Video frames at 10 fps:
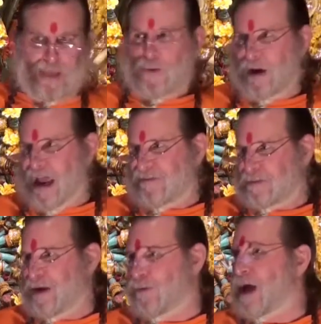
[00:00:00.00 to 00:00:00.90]
We have
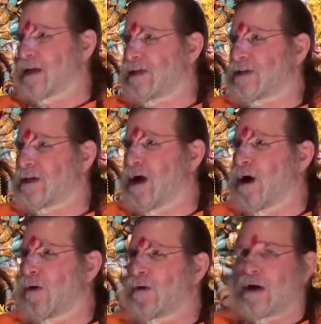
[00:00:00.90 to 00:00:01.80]
to be ready to go.
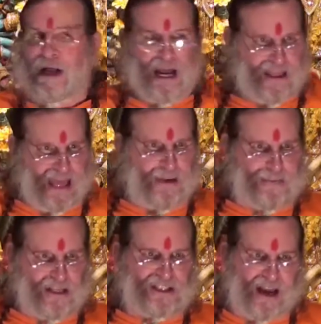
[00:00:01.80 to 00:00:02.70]
And that
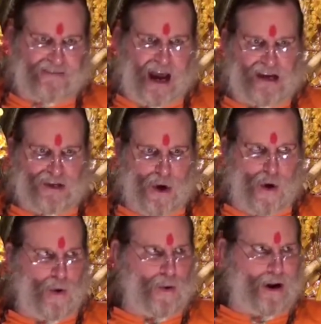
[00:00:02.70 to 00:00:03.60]
means I've got
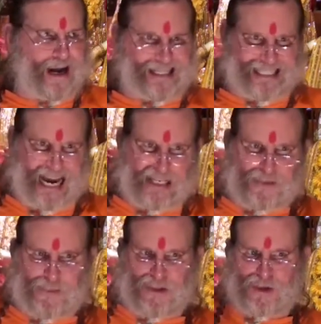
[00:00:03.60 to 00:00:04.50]
no
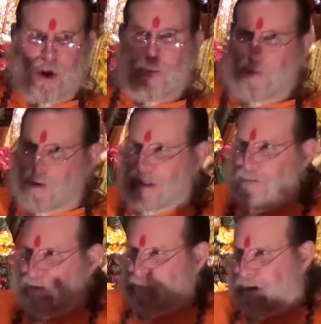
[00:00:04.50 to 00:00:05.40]
attachments
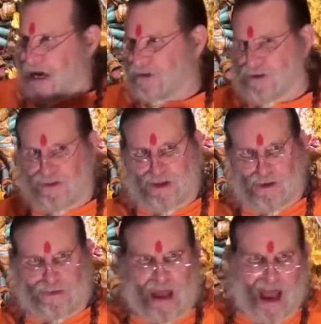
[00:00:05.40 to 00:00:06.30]
pulling me back to the
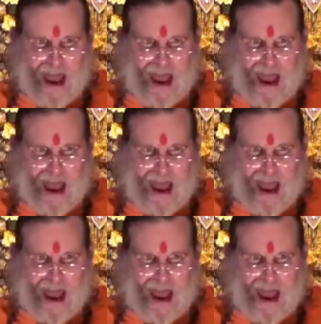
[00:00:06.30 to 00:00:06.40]
earth.